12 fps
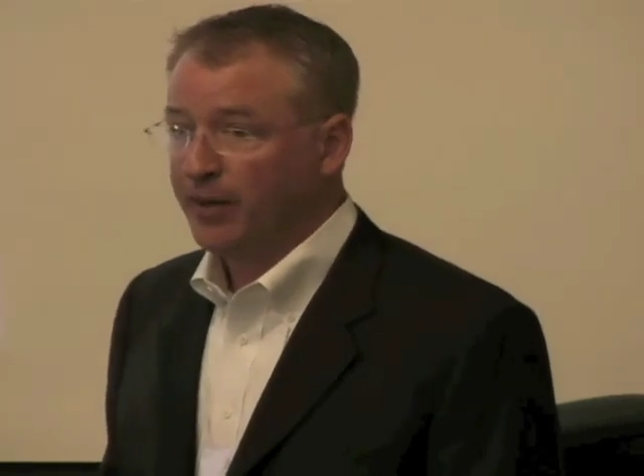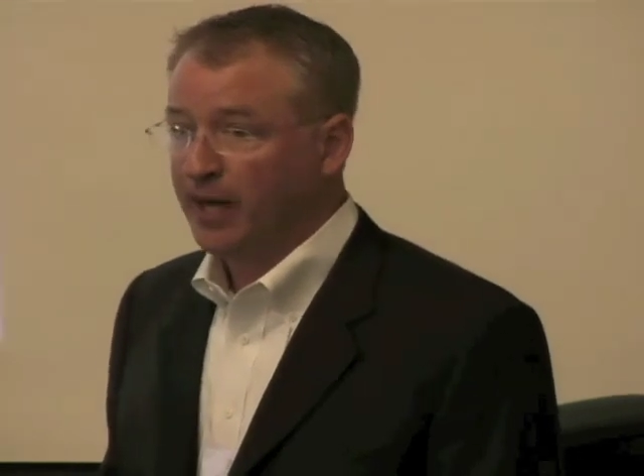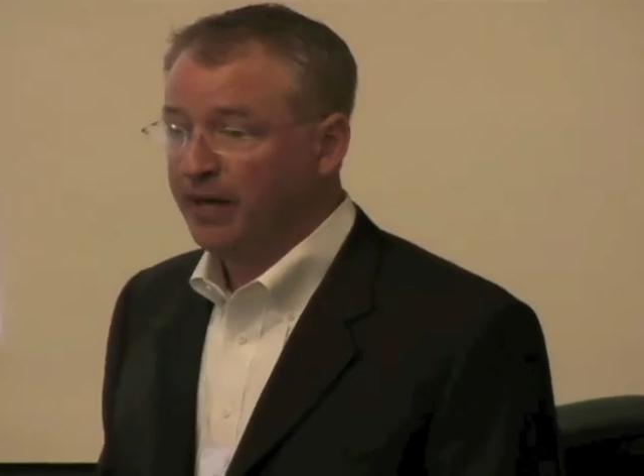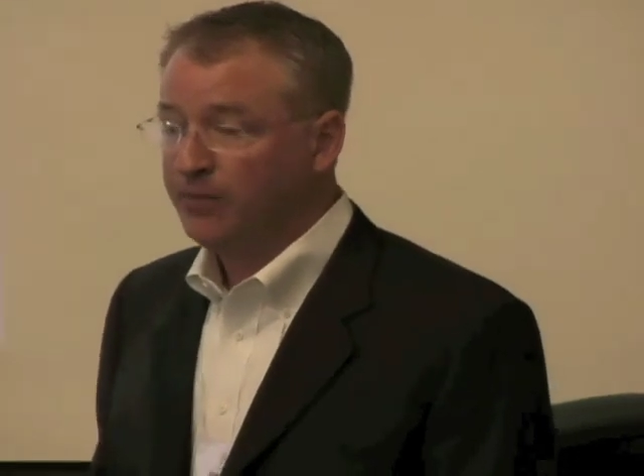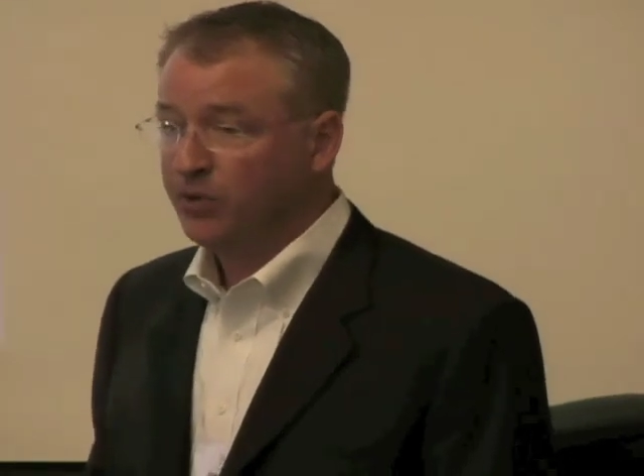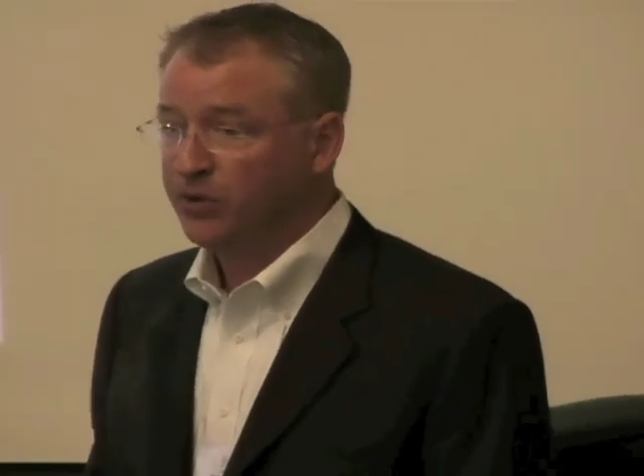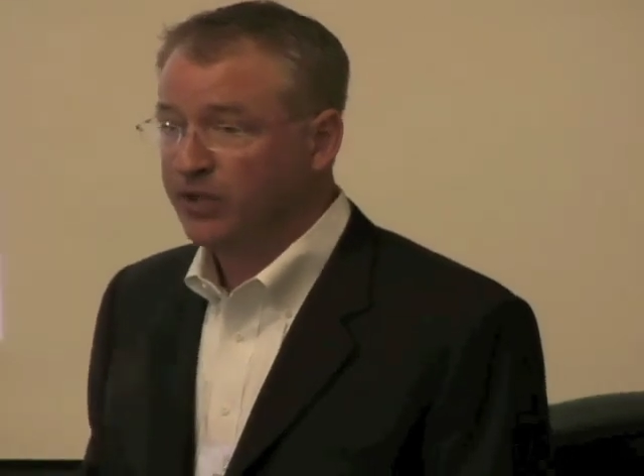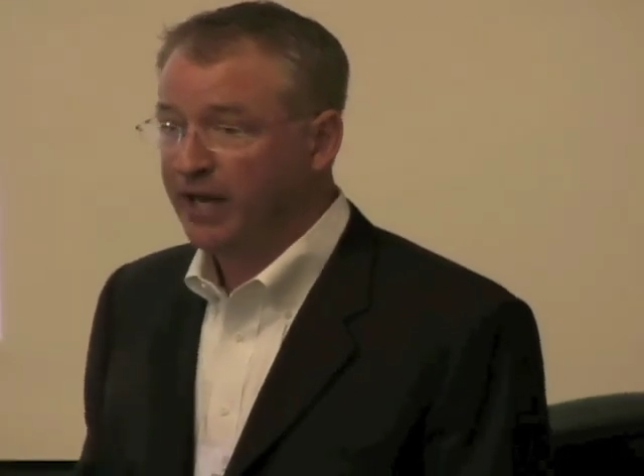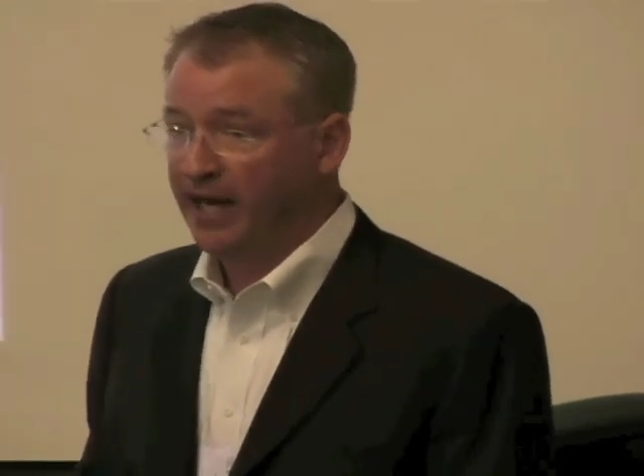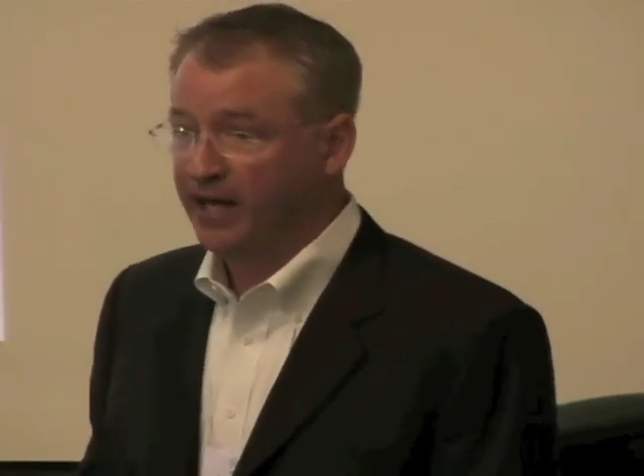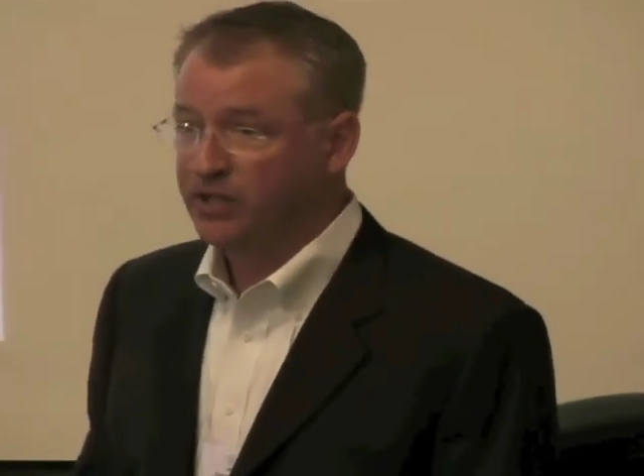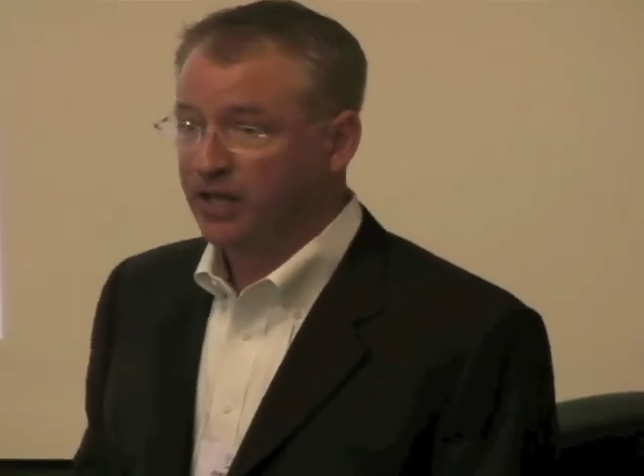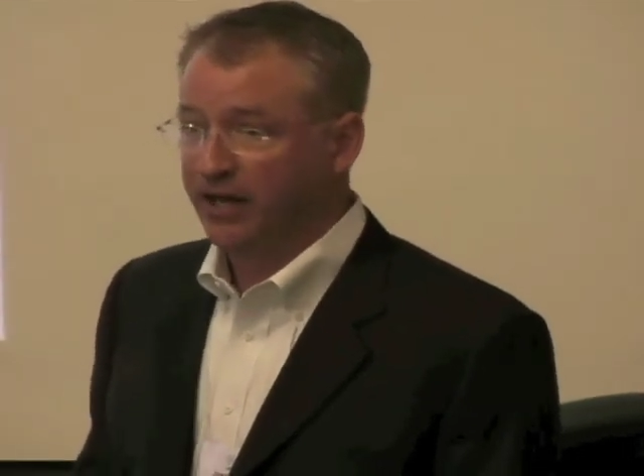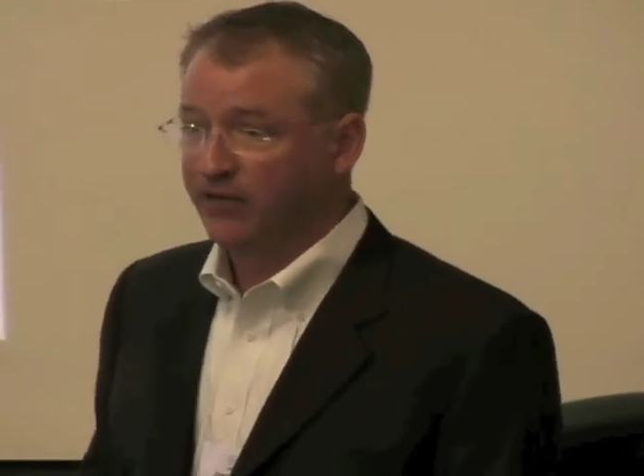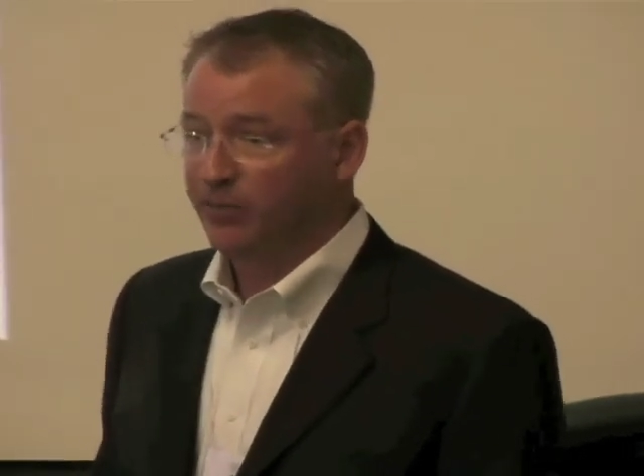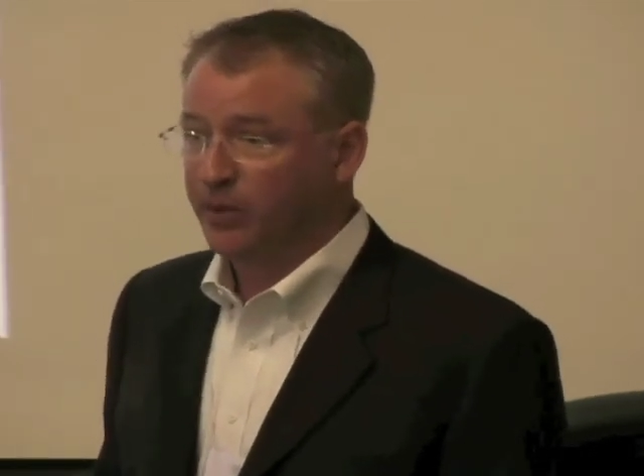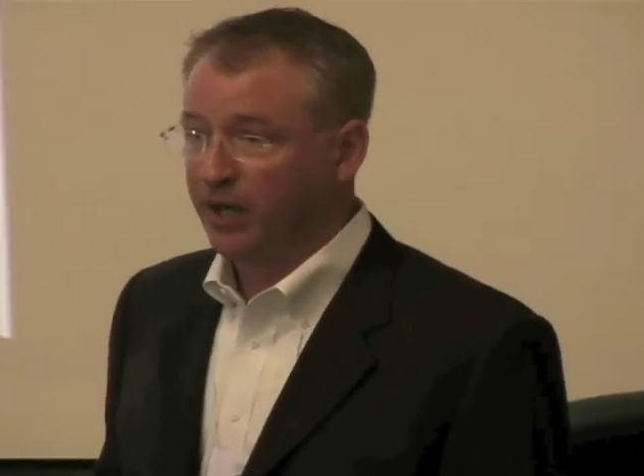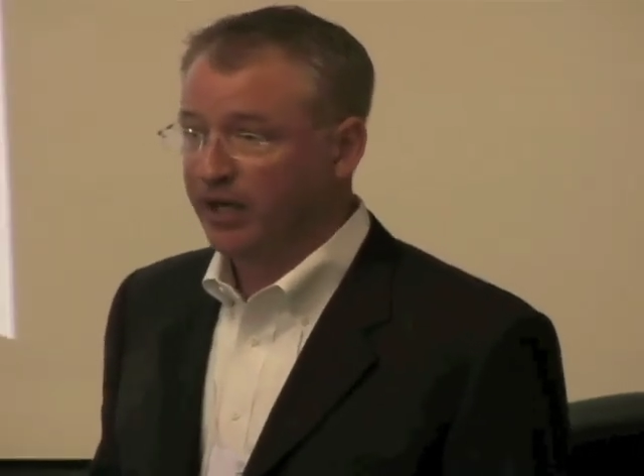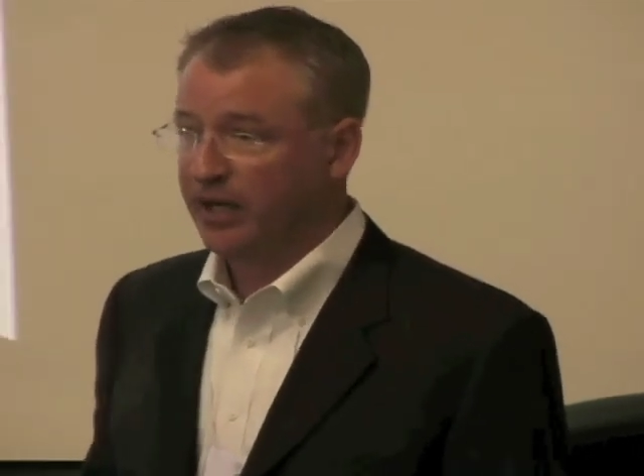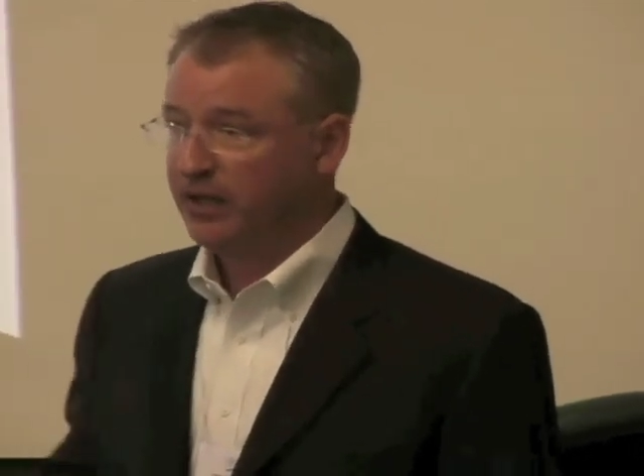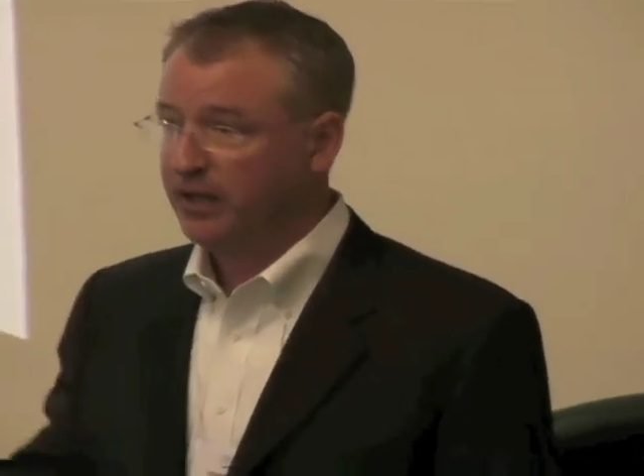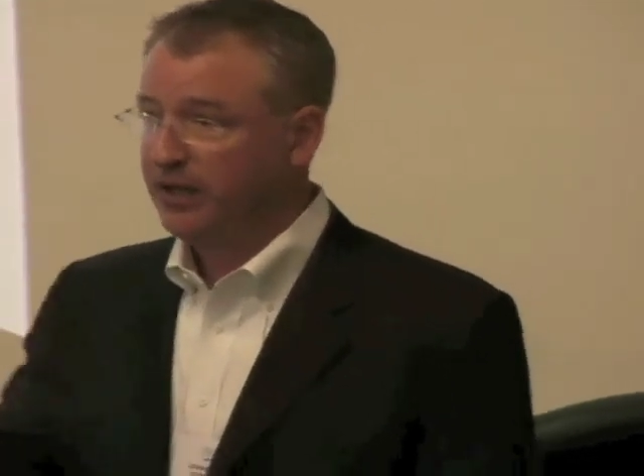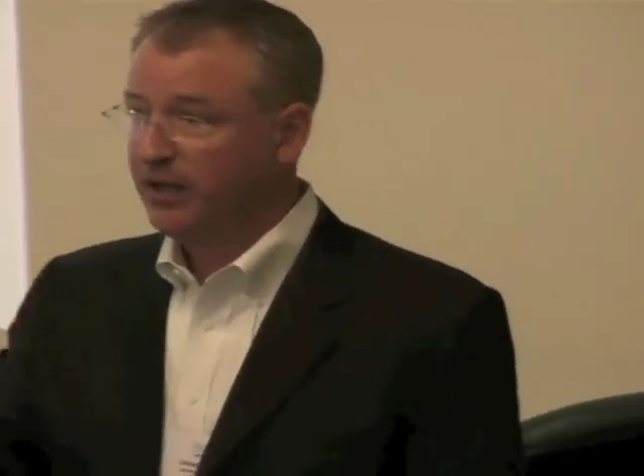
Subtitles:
I am going to ask everybody